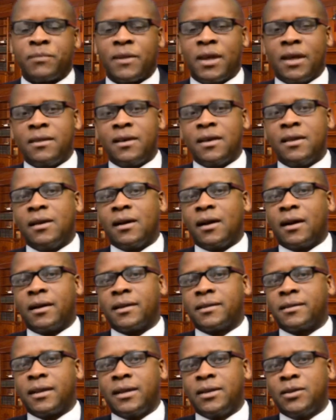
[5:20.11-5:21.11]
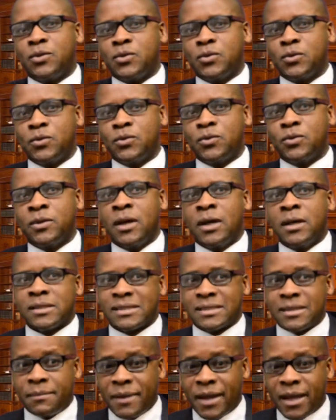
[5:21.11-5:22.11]
and the ER, they do
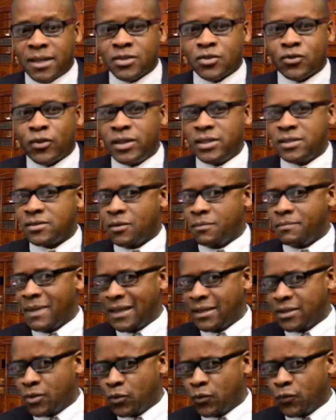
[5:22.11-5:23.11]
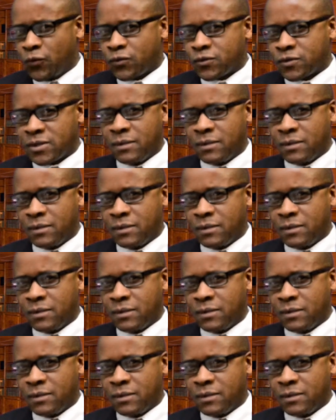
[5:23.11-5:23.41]
some x-rays or might do